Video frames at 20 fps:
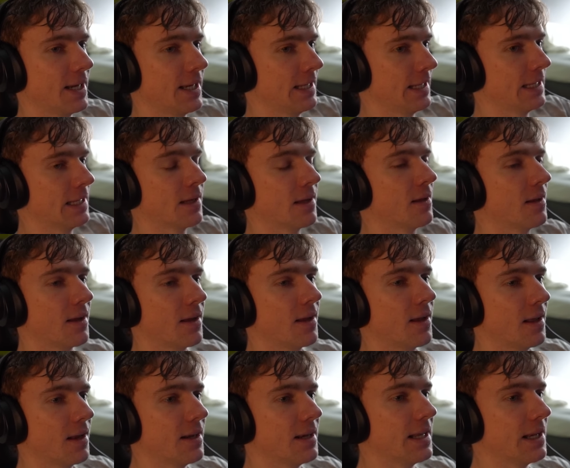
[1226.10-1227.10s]
many
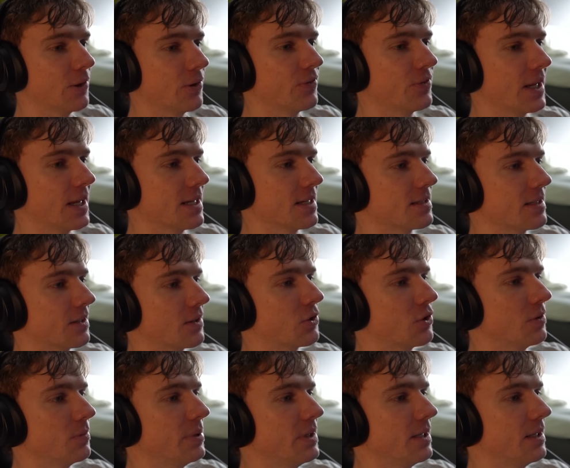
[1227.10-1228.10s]
little things that
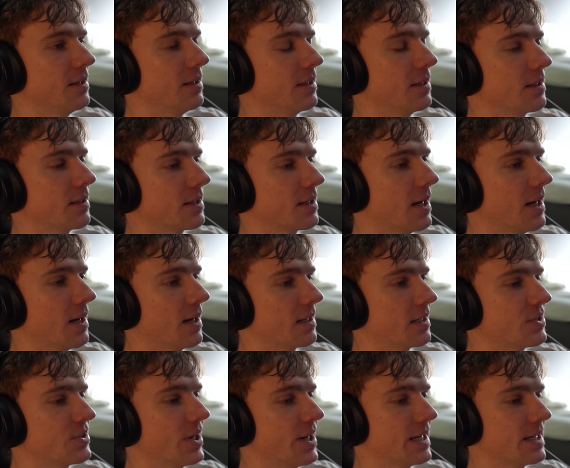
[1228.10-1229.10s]
could be uh,
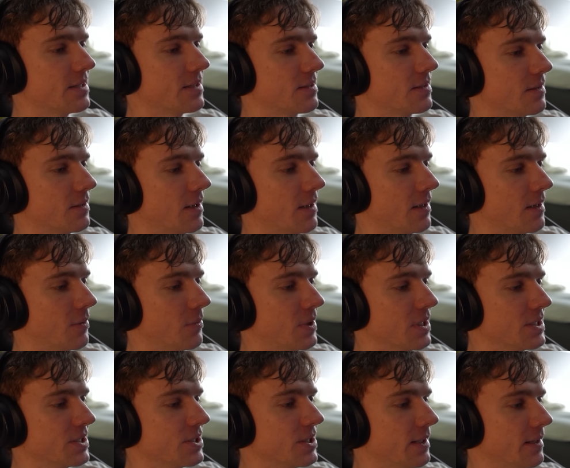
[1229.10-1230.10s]
changed uh,
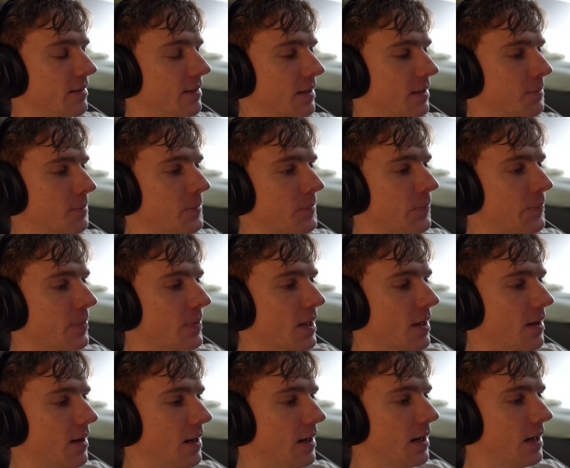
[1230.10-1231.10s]
when cheating.
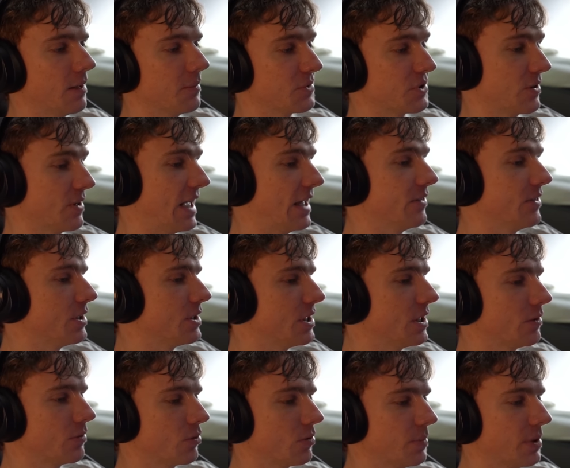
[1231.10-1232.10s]
Um, so
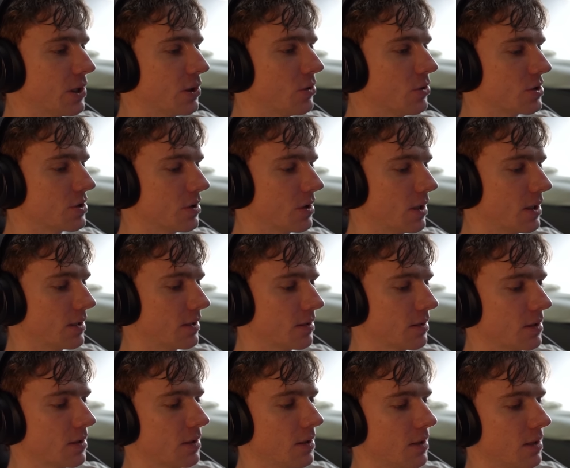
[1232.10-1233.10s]
anti-cheat would be good start.
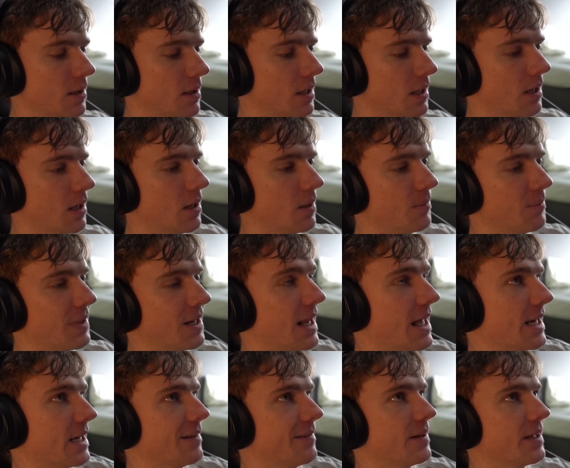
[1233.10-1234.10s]
Um,
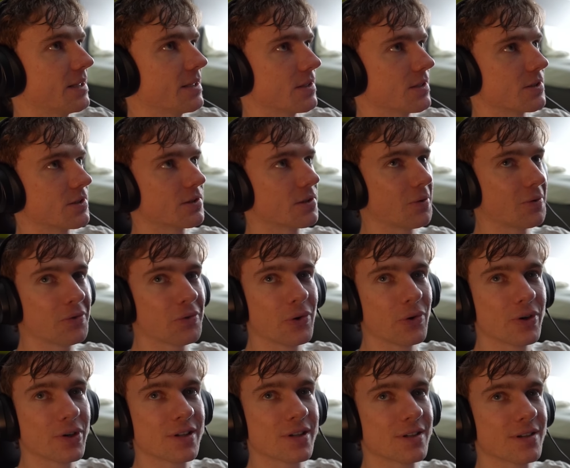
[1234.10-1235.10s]
LAN events, of
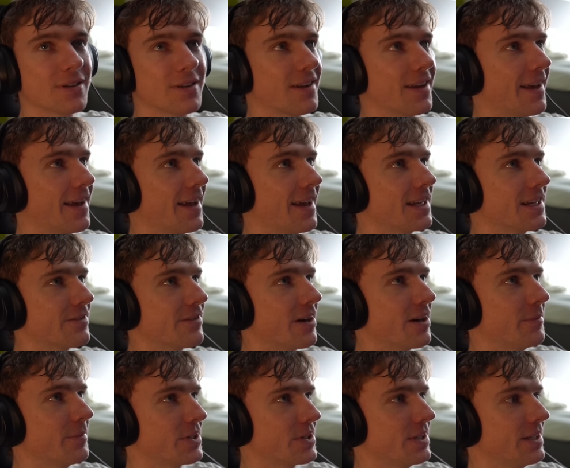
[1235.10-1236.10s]
course, uh, is
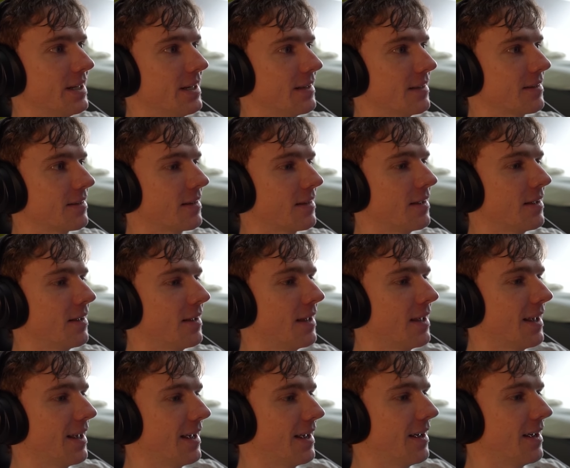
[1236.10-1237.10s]
very much needed.
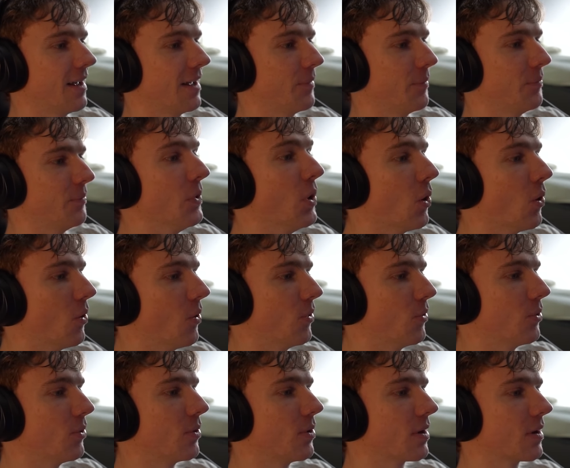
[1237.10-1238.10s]
Um,
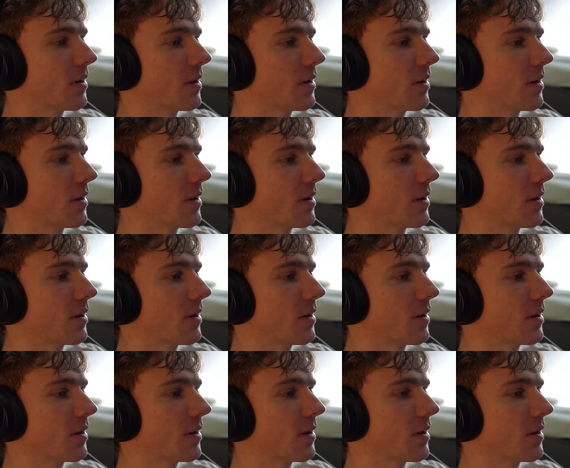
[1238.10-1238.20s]
no